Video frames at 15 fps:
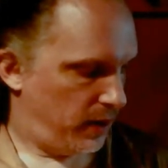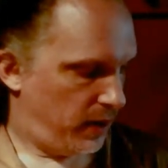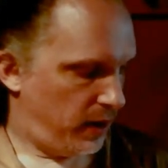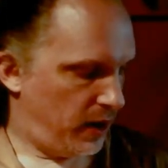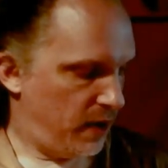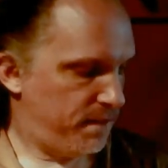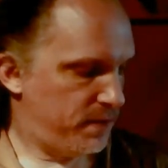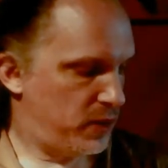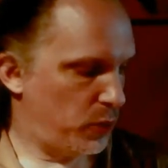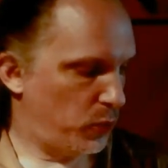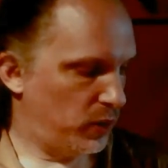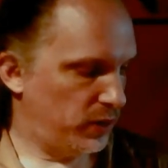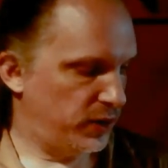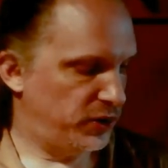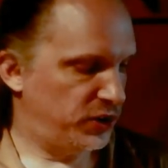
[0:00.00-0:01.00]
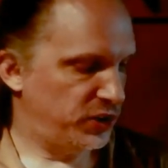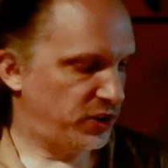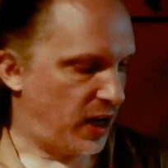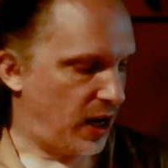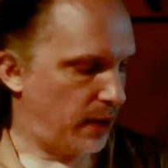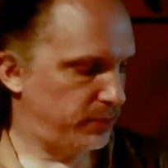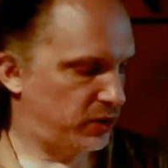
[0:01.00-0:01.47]
If the religious
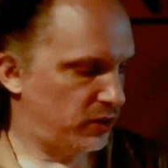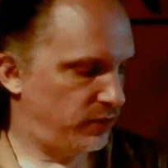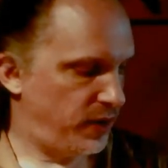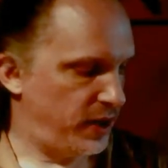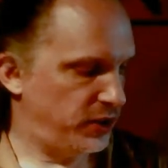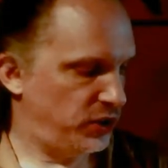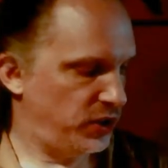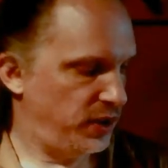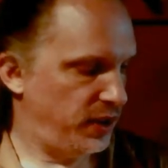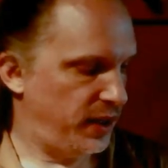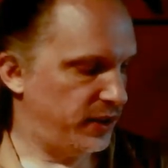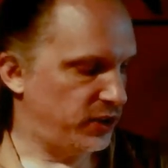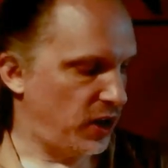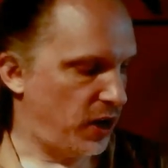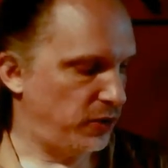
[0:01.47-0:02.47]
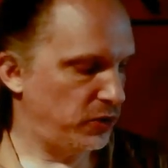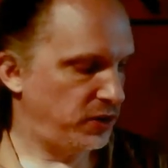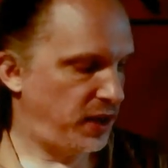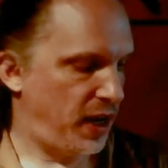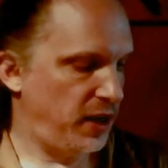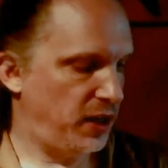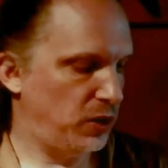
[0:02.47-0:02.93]
observation is
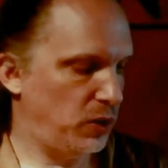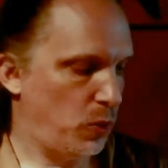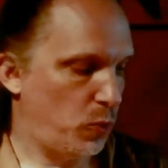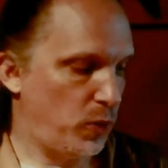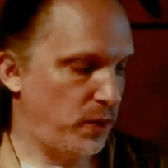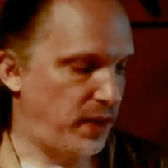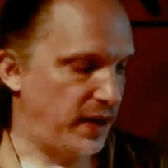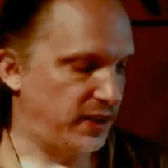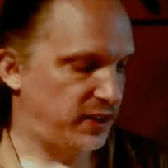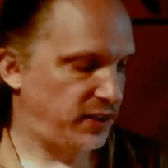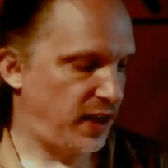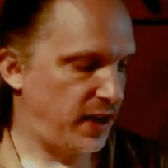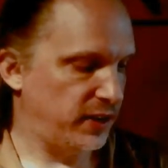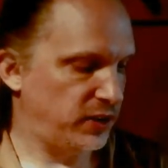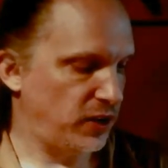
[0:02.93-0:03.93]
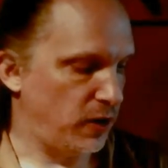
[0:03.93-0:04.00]
undertaken with a sense